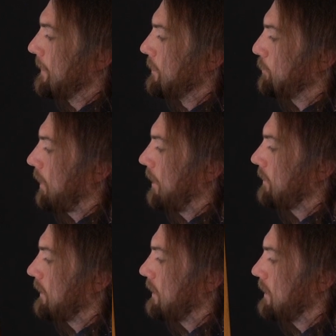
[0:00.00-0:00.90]
These
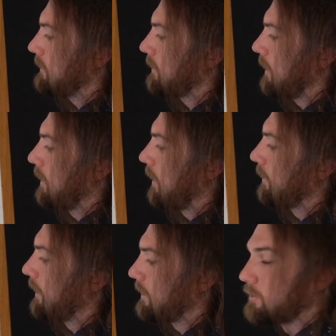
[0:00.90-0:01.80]
private keys
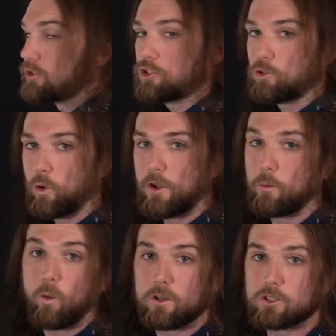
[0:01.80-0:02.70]
are then destroyed
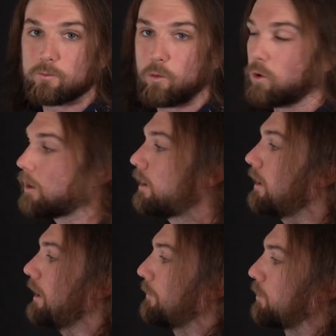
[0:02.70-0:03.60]
once more,
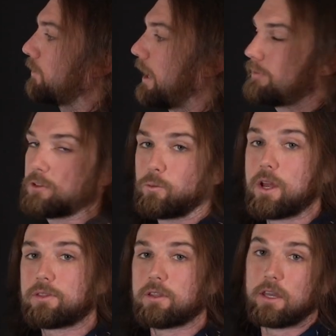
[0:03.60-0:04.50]
and we're left
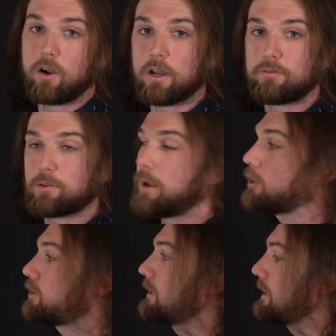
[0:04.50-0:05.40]
with, in our
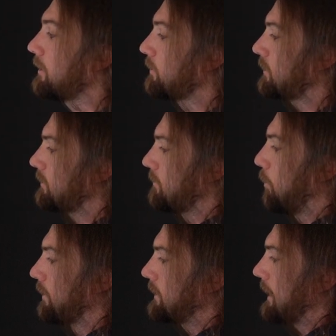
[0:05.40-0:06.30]
information ecosystem,
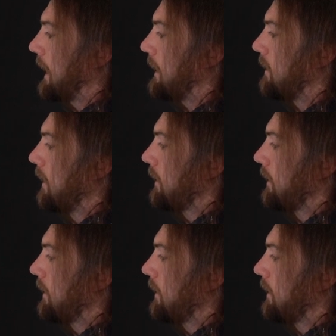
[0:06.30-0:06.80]
once again,